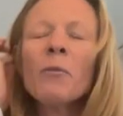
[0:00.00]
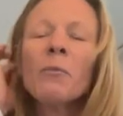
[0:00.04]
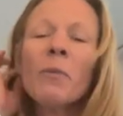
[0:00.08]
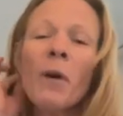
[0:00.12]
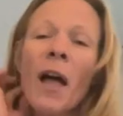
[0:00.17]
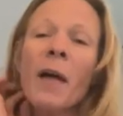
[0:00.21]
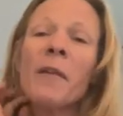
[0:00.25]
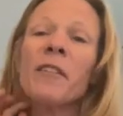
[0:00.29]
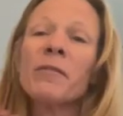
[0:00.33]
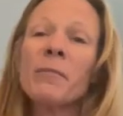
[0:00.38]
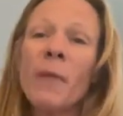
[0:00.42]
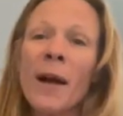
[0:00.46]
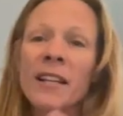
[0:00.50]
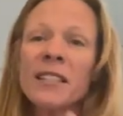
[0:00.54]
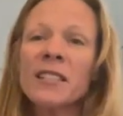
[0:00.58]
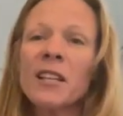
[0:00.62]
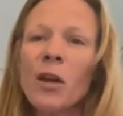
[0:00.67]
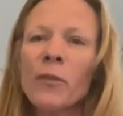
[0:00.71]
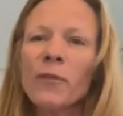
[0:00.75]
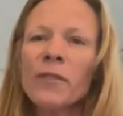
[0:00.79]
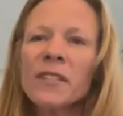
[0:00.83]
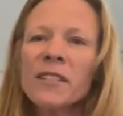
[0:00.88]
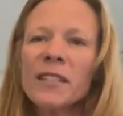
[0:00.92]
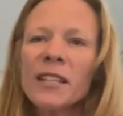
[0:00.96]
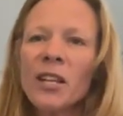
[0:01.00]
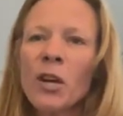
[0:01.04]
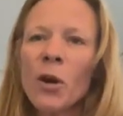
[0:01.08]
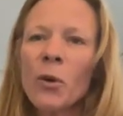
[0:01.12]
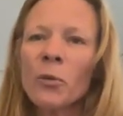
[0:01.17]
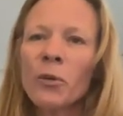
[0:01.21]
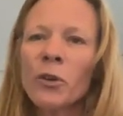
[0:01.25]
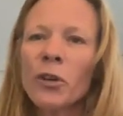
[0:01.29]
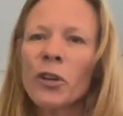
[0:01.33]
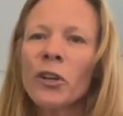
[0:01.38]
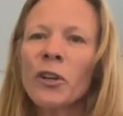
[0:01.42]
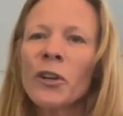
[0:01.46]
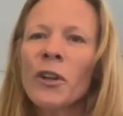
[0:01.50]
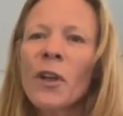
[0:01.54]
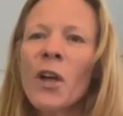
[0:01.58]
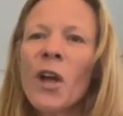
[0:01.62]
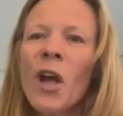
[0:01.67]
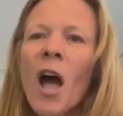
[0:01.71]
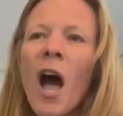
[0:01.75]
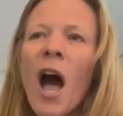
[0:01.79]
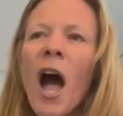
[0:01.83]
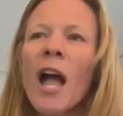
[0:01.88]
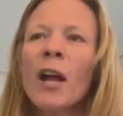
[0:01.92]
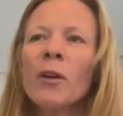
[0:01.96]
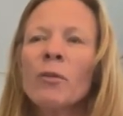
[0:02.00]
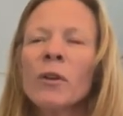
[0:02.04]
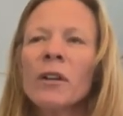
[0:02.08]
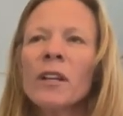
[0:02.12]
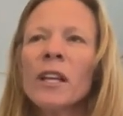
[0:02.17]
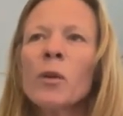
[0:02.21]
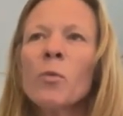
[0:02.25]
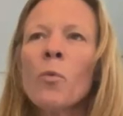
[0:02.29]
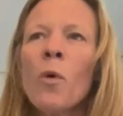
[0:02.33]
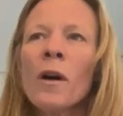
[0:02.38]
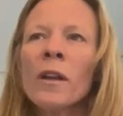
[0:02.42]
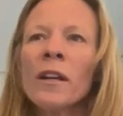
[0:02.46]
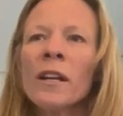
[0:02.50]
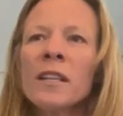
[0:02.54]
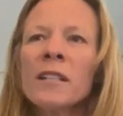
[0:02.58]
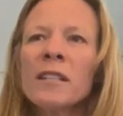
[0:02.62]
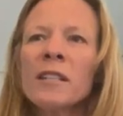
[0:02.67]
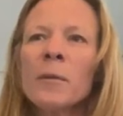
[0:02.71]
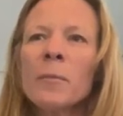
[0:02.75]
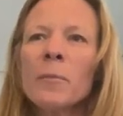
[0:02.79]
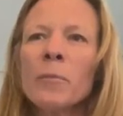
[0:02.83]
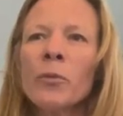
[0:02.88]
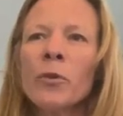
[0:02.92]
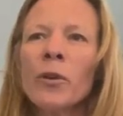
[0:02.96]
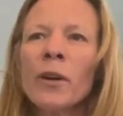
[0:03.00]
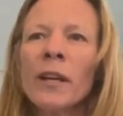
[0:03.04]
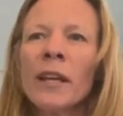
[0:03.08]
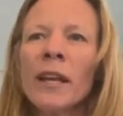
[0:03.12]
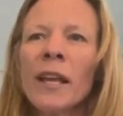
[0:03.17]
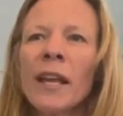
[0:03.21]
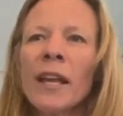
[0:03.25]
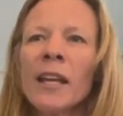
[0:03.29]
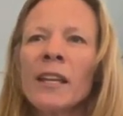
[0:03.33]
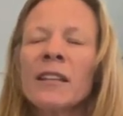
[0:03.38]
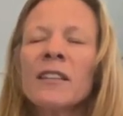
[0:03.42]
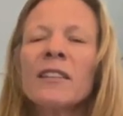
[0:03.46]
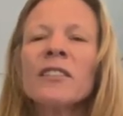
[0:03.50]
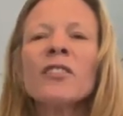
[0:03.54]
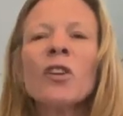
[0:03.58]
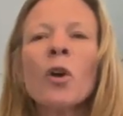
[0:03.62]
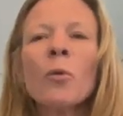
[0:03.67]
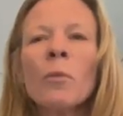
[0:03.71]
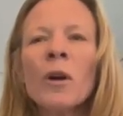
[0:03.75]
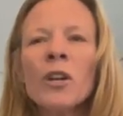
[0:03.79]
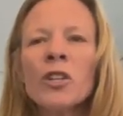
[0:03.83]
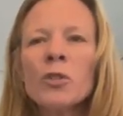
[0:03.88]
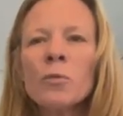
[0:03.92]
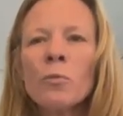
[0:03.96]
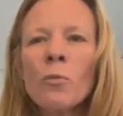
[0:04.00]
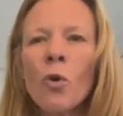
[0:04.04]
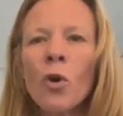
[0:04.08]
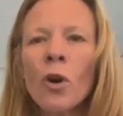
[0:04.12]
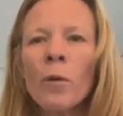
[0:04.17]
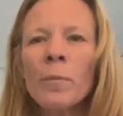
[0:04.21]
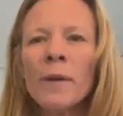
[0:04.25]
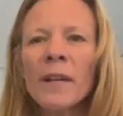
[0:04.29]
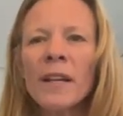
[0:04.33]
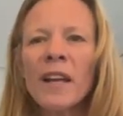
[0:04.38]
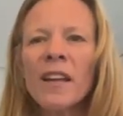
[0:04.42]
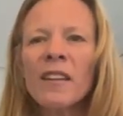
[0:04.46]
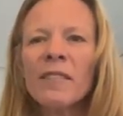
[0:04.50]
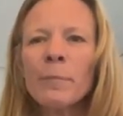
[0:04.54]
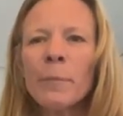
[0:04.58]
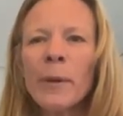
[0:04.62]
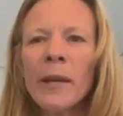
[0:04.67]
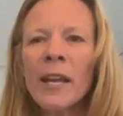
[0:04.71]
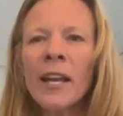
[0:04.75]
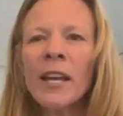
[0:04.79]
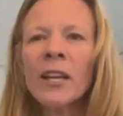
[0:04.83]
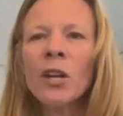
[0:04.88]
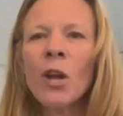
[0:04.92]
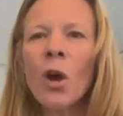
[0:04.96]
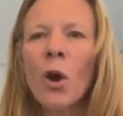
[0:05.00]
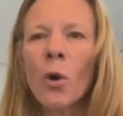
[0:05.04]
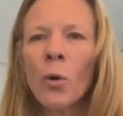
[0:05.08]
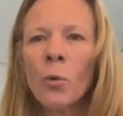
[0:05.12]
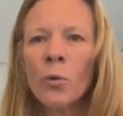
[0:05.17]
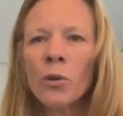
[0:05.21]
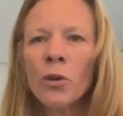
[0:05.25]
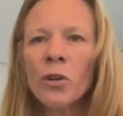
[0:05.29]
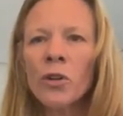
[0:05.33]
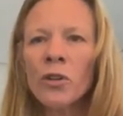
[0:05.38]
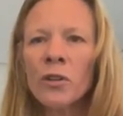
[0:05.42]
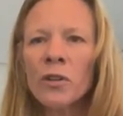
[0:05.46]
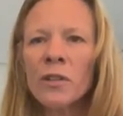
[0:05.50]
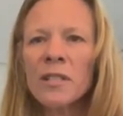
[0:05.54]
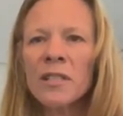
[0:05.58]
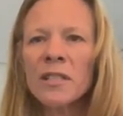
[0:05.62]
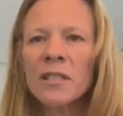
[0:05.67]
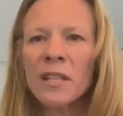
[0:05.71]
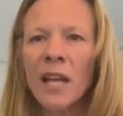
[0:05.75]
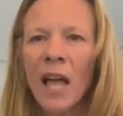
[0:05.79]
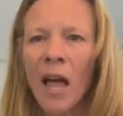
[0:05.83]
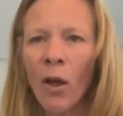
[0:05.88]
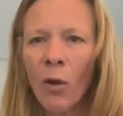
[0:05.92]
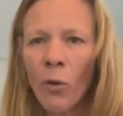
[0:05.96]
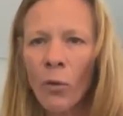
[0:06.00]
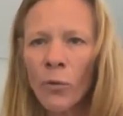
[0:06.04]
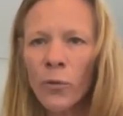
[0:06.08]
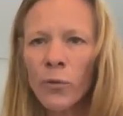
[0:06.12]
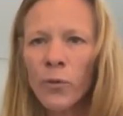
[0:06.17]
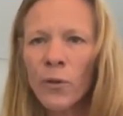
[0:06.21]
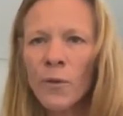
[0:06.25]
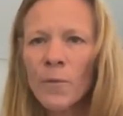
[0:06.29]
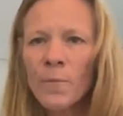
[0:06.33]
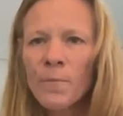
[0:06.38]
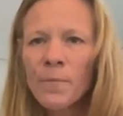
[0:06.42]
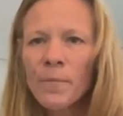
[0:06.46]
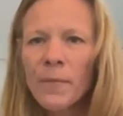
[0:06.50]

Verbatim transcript: as myself as the owner, I really wanted to bring in so much more because being an owner yourself,